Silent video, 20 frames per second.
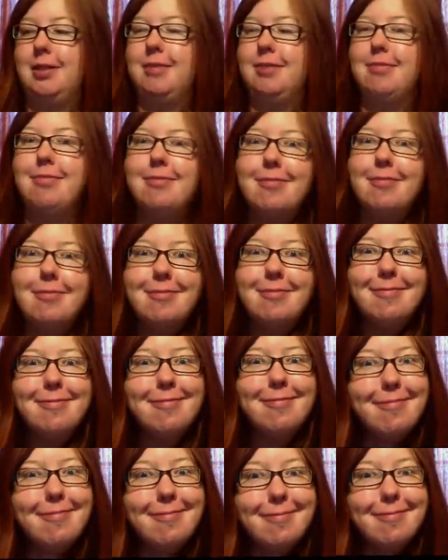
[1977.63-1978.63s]

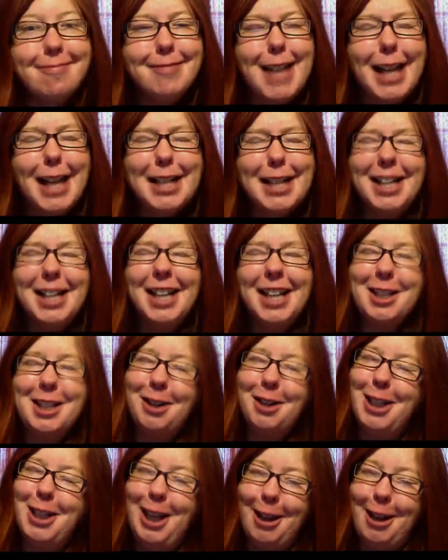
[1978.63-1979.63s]

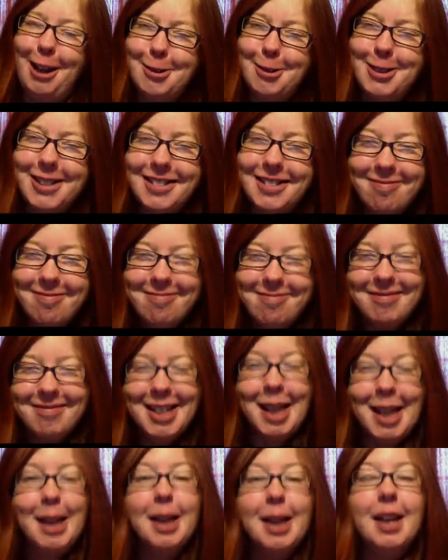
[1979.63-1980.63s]

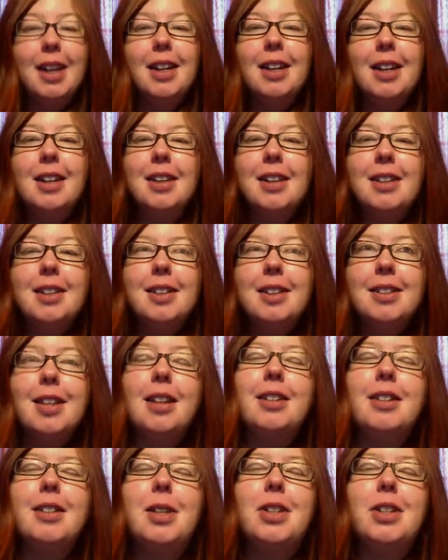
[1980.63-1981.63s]
So,
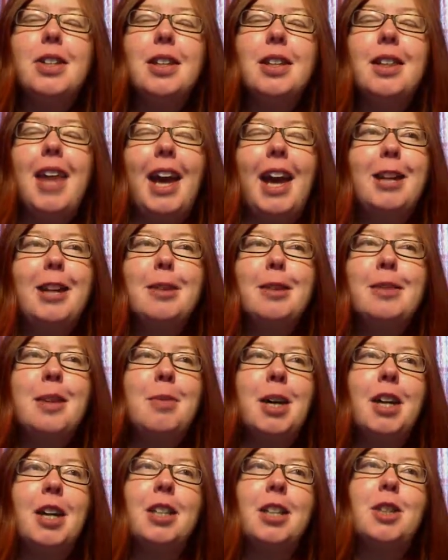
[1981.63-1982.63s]
Susan, thank you so
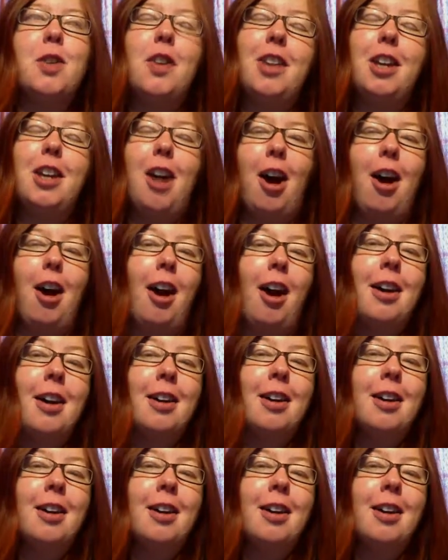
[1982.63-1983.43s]
much for the yarn.